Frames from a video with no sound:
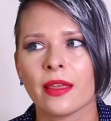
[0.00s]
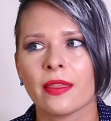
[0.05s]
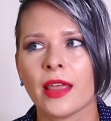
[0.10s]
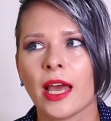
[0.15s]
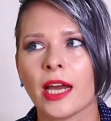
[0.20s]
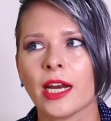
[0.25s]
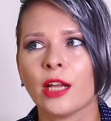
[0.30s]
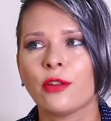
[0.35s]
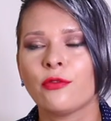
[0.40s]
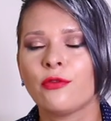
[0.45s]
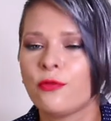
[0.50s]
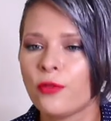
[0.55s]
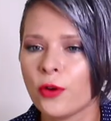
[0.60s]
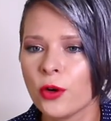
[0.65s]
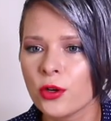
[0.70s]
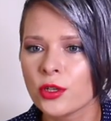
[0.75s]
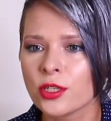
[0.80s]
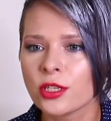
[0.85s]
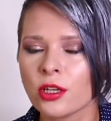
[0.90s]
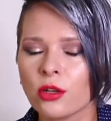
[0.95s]
that at
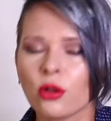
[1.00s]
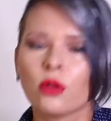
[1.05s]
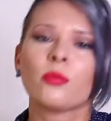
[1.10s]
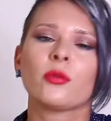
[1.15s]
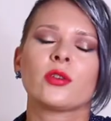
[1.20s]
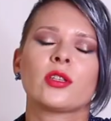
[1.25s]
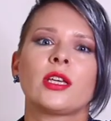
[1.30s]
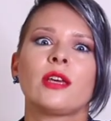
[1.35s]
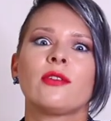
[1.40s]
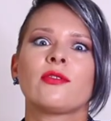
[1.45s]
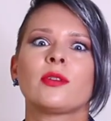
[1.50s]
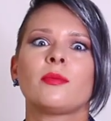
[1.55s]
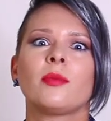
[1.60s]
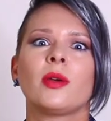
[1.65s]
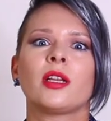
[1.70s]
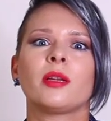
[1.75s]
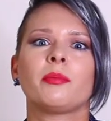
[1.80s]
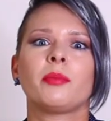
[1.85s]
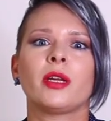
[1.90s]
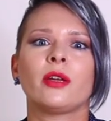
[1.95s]
first it almost gives
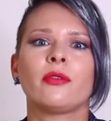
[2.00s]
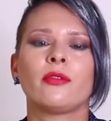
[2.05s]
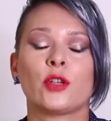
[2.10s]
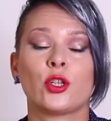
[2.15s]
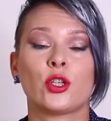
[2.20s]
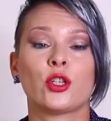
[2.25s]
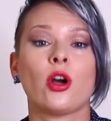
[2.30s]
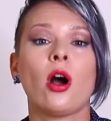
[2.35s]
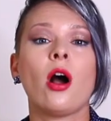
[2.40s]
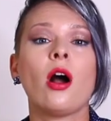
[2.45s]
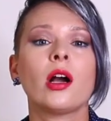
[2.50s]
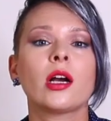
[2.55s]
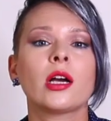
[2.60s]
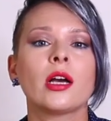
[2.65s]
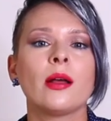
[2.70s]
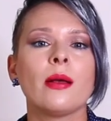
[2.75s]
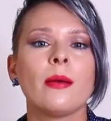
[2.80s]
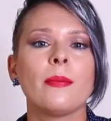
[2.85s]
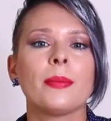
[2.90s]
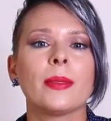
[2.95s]
me a little bit of a shock,